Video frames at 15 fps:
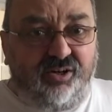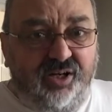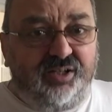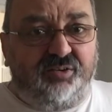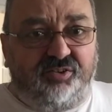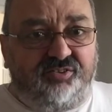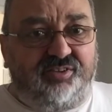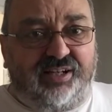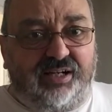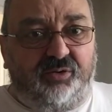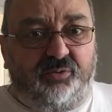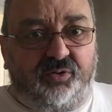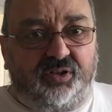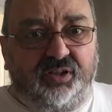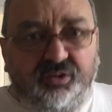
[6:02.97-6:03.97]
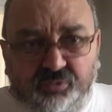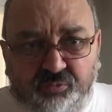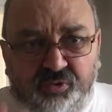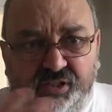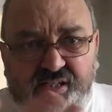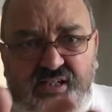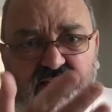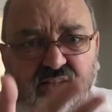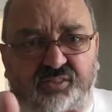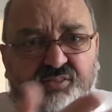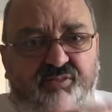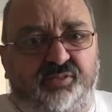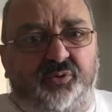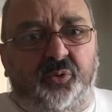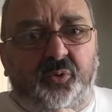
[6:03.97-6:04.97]
kind of salary. You really
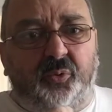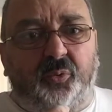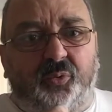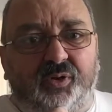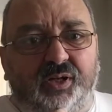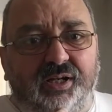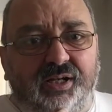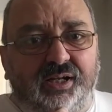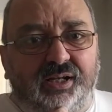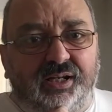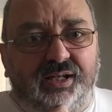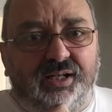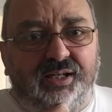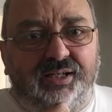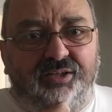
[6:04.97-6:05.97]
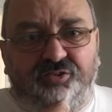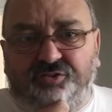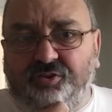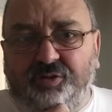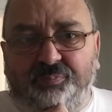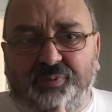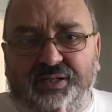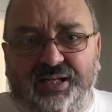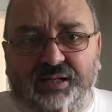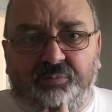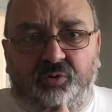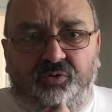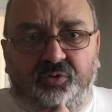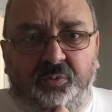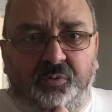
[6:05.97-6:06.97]
thought he should have been
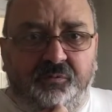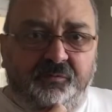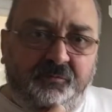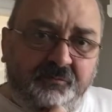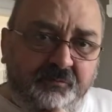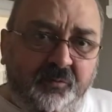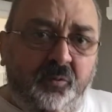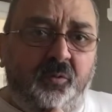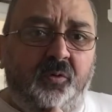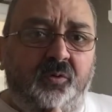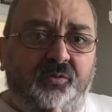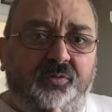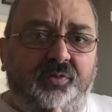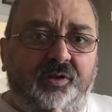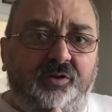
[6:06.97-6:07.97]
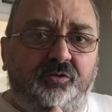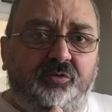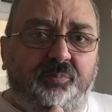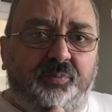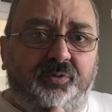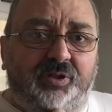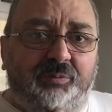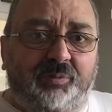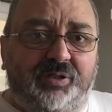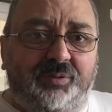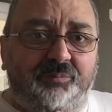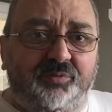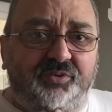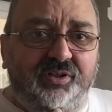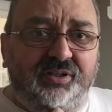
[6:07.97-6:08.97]
able to afford those
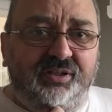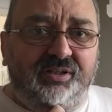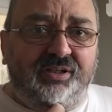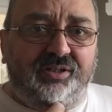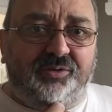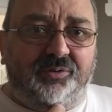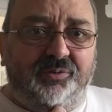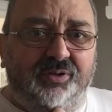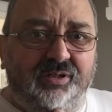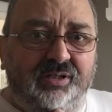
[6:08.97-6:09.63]
premiums, didn't you?